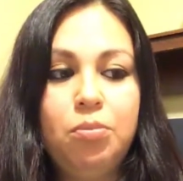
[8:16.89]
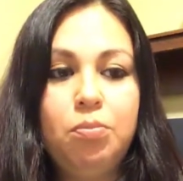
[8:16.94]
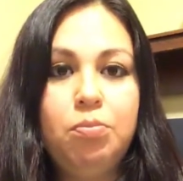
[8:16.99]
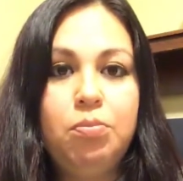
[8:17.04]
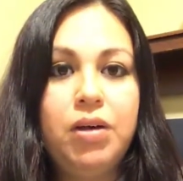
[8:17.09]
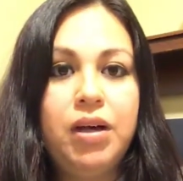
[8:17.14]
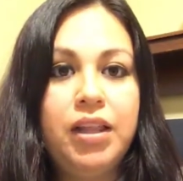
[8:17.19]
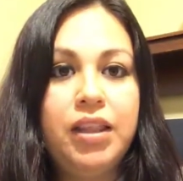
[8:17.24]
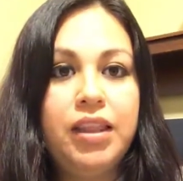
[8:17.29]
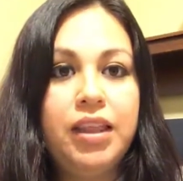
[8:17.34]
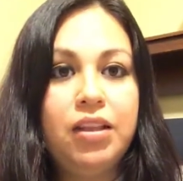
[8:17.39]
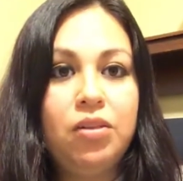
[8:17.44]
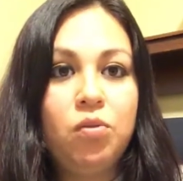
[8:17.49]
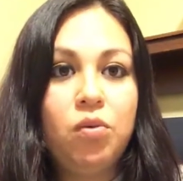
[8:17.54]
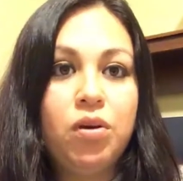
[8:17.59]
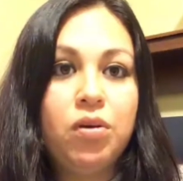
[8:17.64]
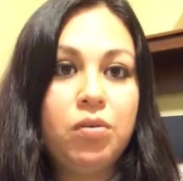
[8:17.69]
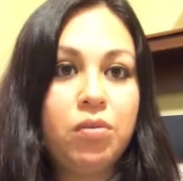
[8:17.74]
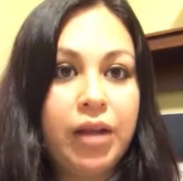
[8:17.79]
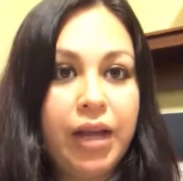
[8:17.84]
But then
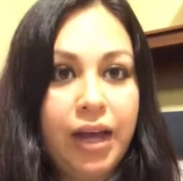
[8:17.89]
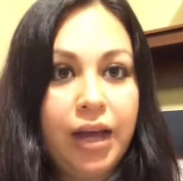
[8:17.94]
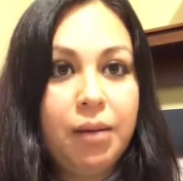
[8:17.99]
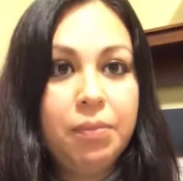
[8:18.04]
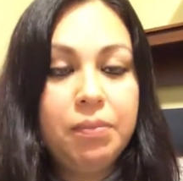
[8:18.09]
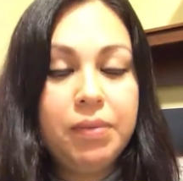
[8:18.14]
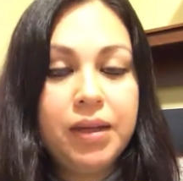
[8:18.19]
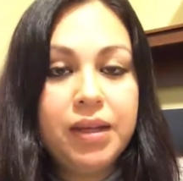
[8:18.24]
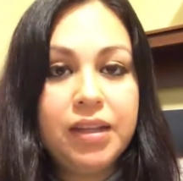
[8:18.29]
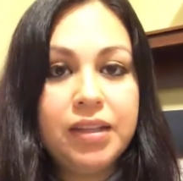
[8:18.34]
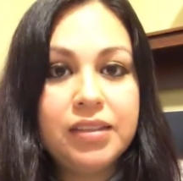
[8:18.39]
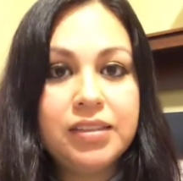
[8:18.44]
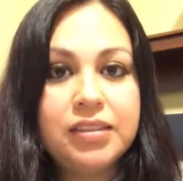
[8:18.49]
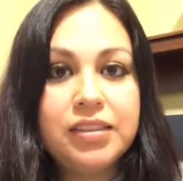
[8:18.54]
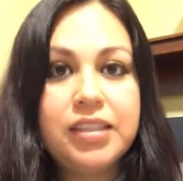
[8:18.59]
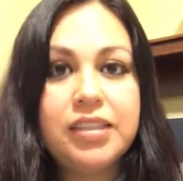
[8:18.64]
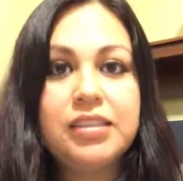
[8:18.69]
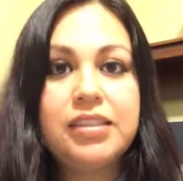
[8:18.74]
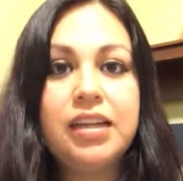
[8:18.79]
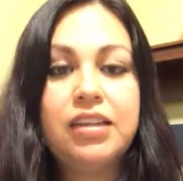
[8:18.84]
what happens
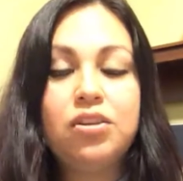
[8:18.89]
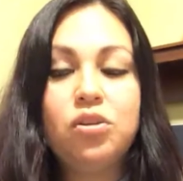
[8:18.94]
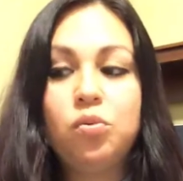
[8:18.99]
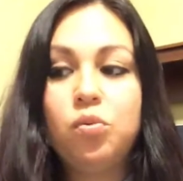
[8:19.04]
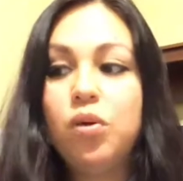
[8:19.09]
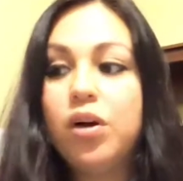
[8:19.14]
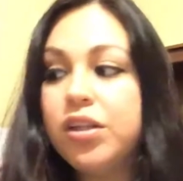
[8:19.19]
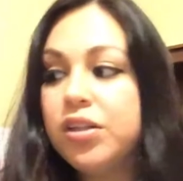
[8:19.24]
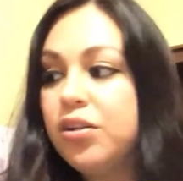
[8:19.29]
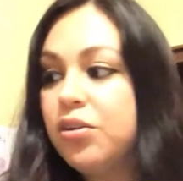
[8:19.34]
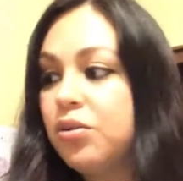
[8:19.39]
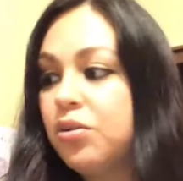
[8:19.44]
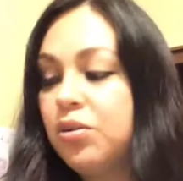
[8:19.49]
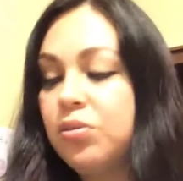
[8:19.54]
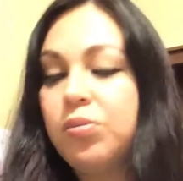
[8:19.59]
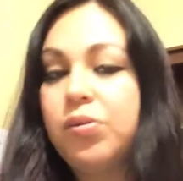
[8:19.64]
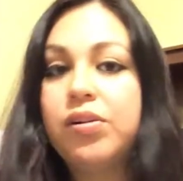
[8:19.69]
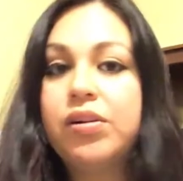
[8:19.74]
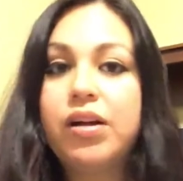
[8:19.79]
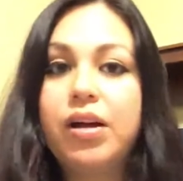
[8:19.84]
is that the
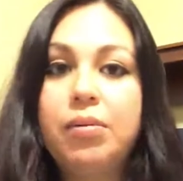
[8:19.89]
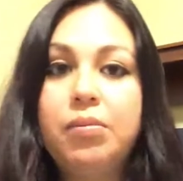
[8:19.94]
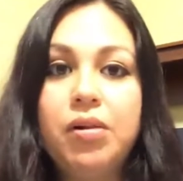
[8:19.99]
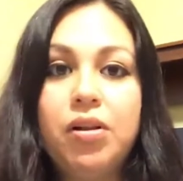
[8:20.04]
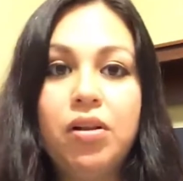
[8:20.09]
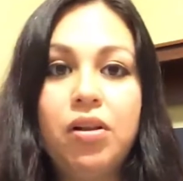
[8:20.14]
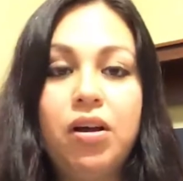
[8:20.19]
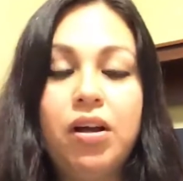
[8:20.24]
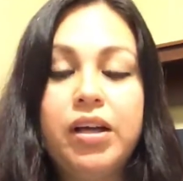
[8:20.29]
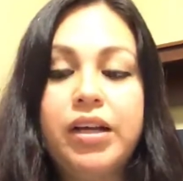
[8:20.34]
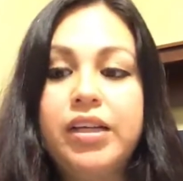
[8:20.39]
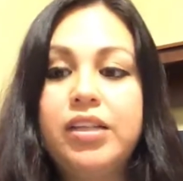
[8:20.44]
1-year-old will come along